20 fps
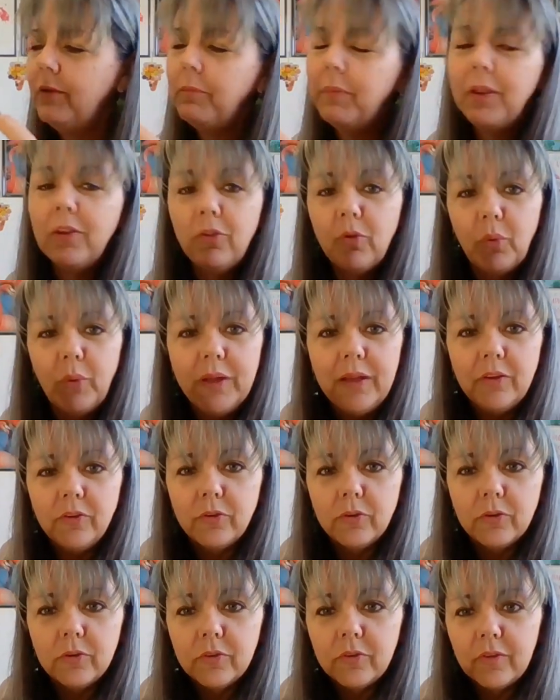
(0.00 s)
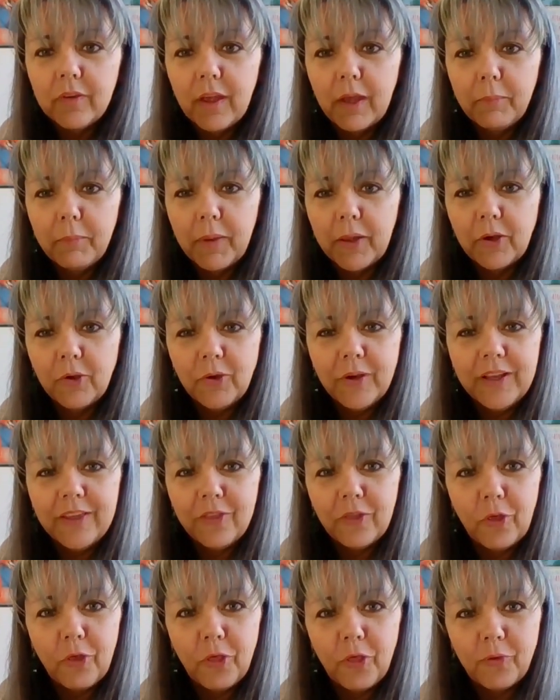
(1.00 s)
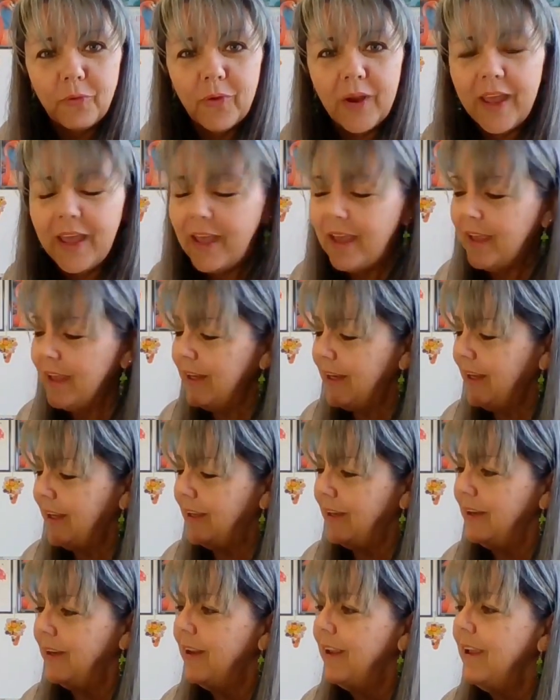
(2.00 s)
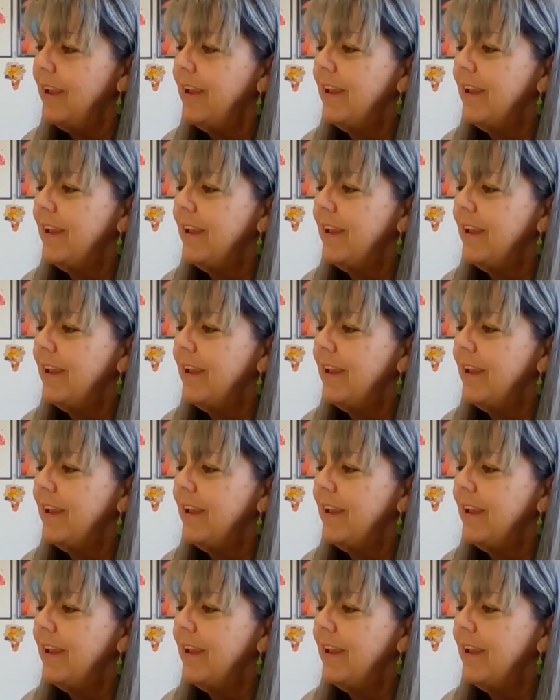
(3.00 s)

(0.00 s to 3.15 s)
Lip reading: my tweezers up underneath the thread and